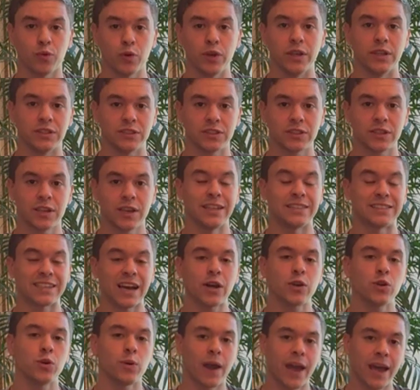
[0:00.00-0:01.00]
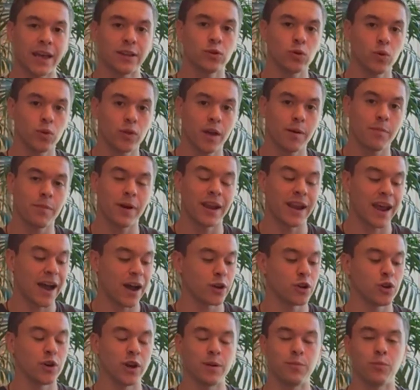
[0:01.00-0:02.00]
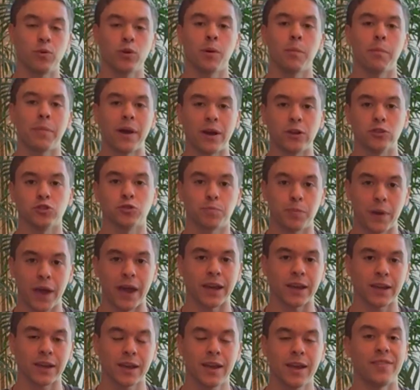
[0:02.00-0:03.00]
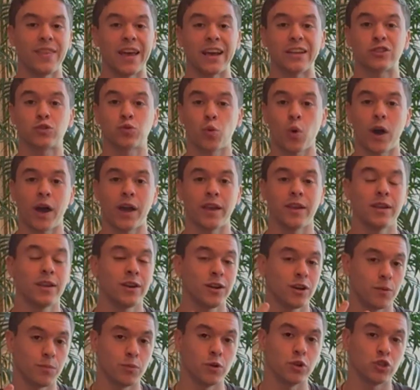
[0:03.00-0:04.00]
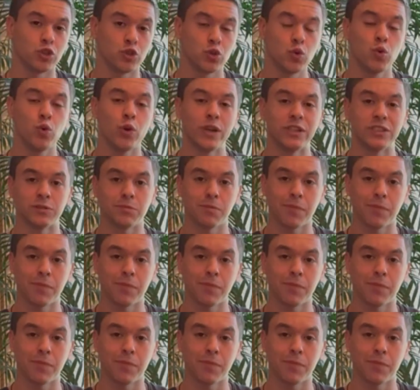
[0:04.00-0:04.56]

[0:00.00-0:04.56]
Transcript: weeks. It's how you handle them and how you're able to bounce back. And that's why number 2 is